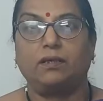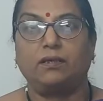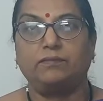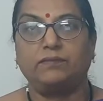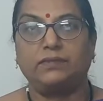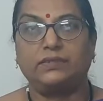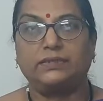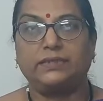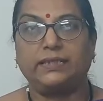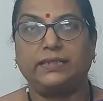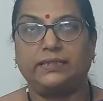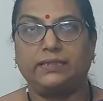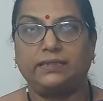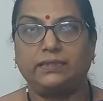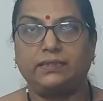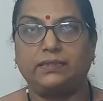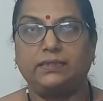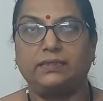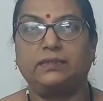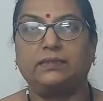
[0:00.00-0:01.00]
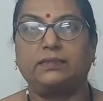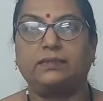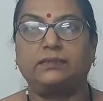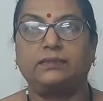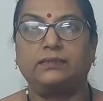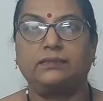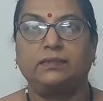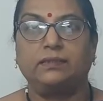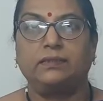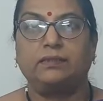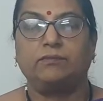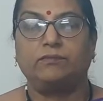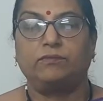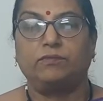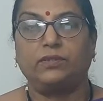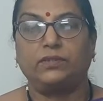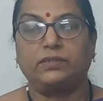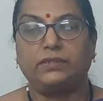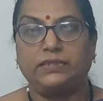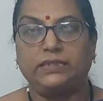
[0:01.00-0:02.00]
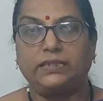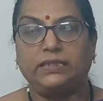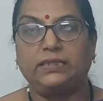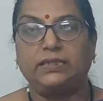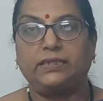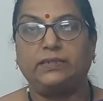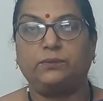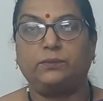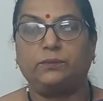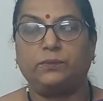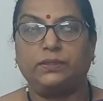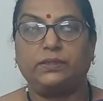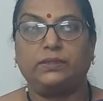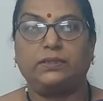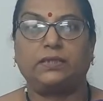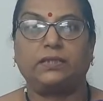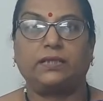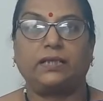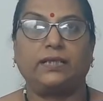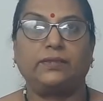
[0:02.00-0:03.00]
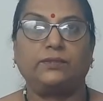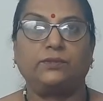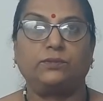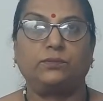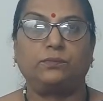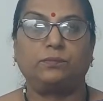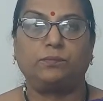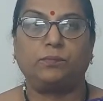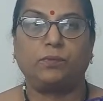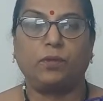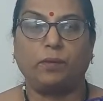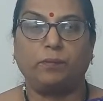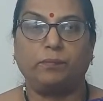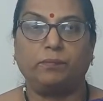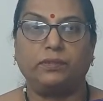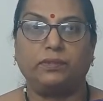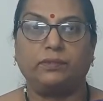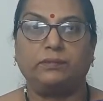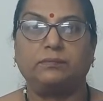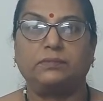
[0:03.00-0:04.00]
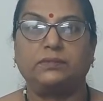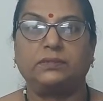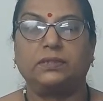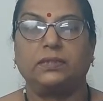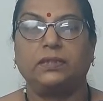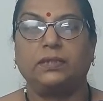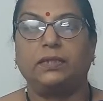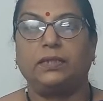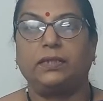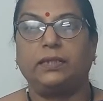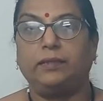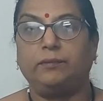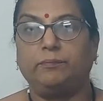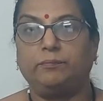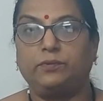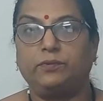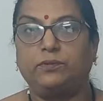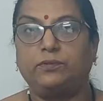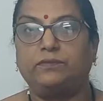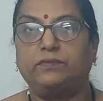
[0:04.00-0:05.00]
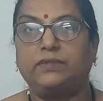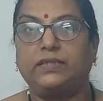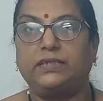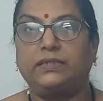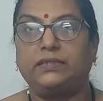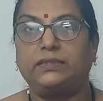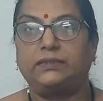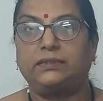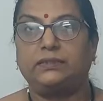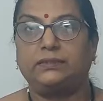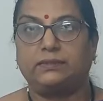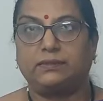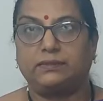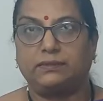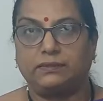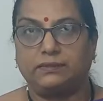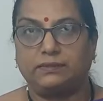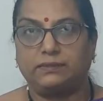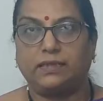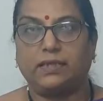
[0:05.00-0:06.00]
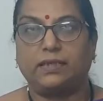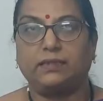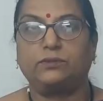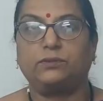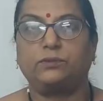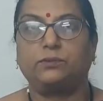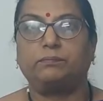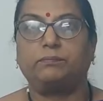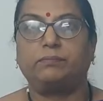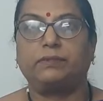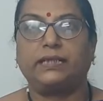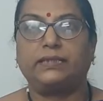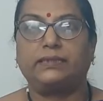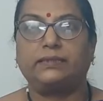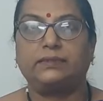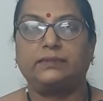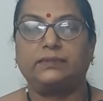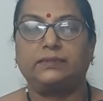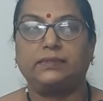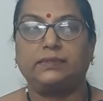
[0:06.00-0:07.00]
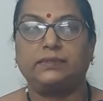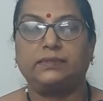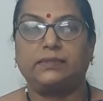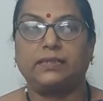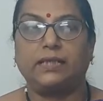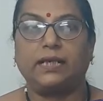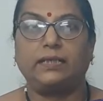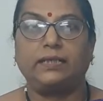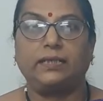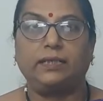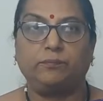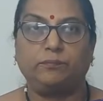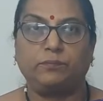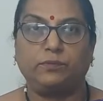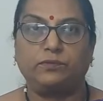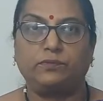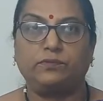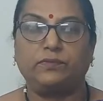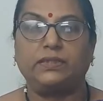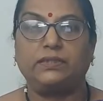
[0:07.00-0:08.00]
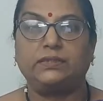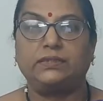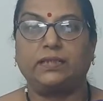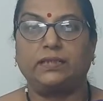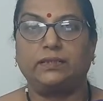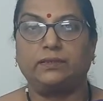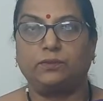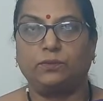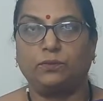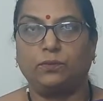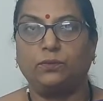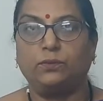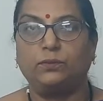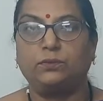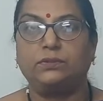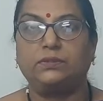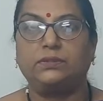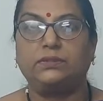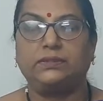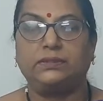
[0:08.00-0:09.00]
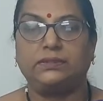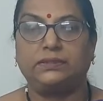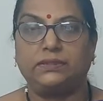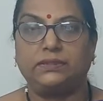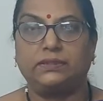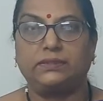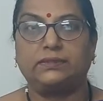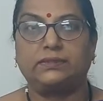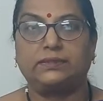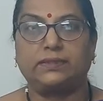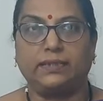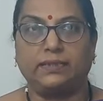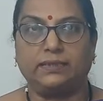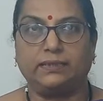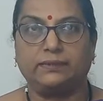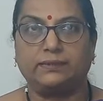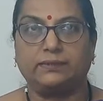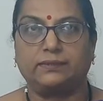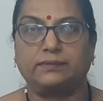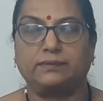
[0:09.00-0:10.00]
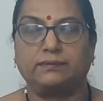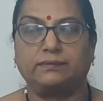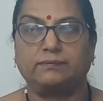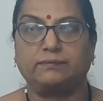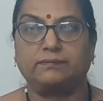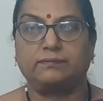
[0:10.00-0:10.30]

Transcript: of the second year for dealing with the classroom problems, improving classroom practices, and improving their own teaching skills.